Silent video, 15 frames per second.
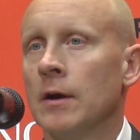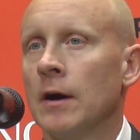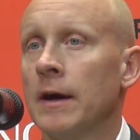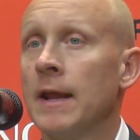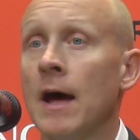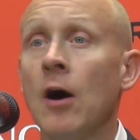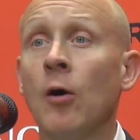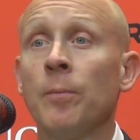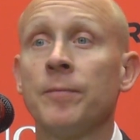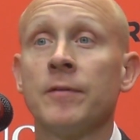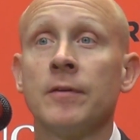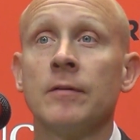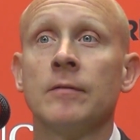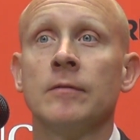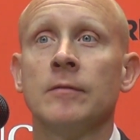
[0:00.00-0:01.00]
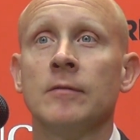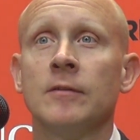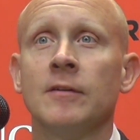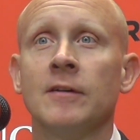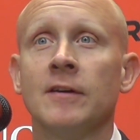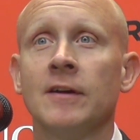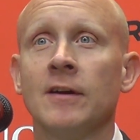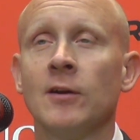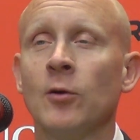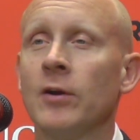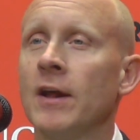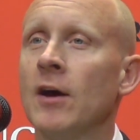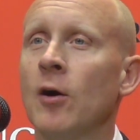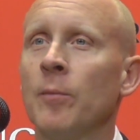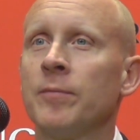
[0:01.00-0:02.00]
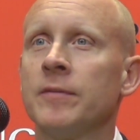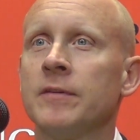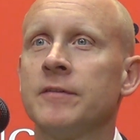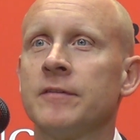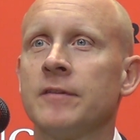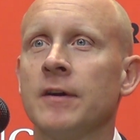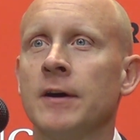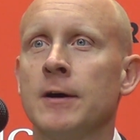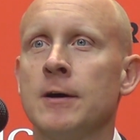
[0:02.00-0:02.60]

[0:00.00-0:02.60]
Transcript: It helped. You know, it helped. It's